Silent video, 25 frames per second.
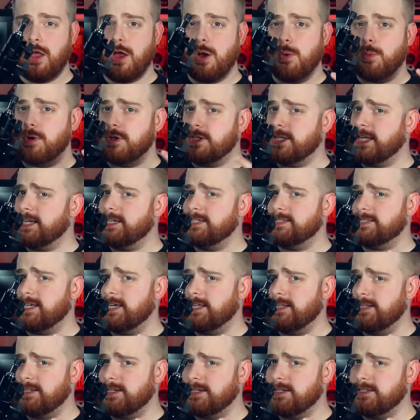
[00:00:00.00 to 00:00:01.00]
While not as
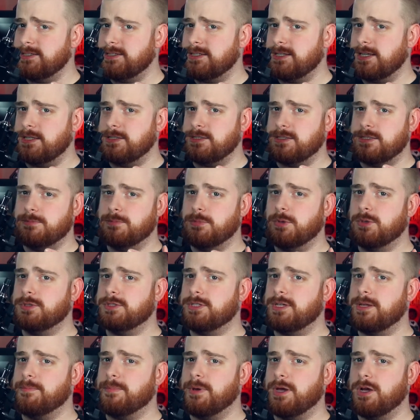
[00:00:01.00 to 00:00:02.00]
elegant as the
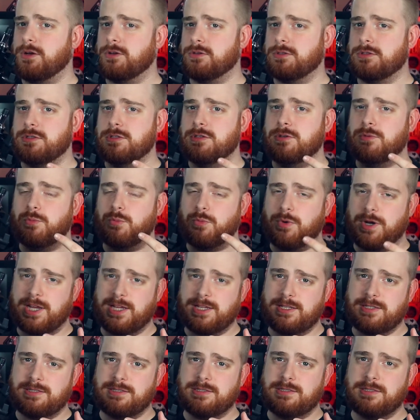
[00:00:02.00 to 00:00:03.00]
multi-mount
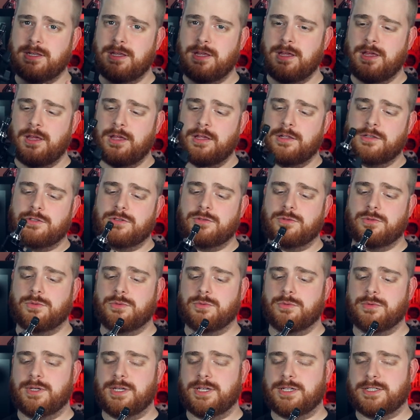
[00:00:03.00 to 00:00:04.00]
rings
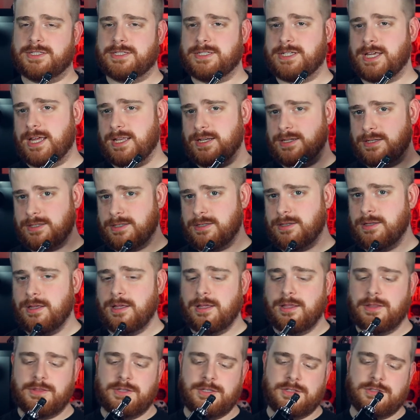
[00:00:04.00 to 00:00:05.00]
to extend,
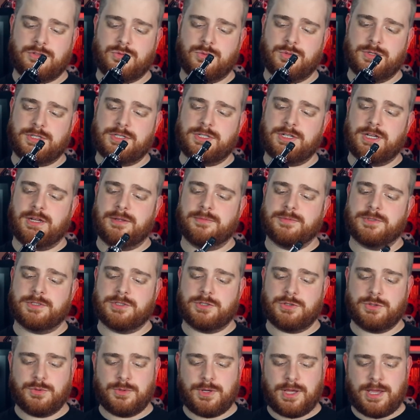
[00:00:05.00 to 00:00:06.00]
These twist knobs
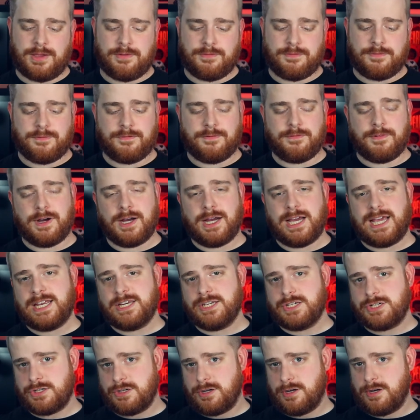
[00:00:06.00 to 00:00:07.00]
do a
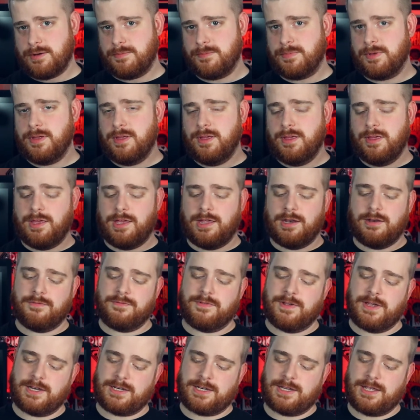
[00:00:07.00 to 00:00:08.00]
fine job, and in
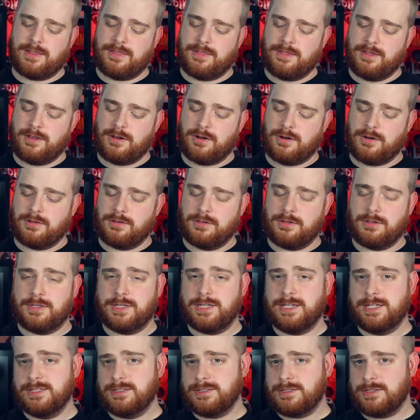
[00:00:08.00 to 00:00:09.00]
fact I think are a little
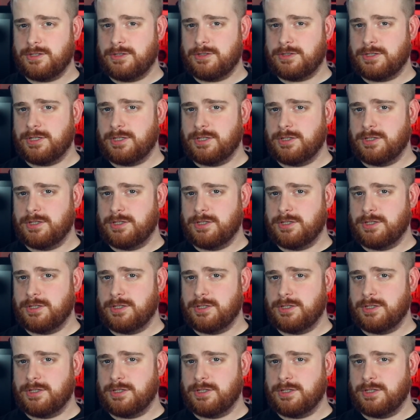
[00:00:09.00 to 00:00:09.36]
easier to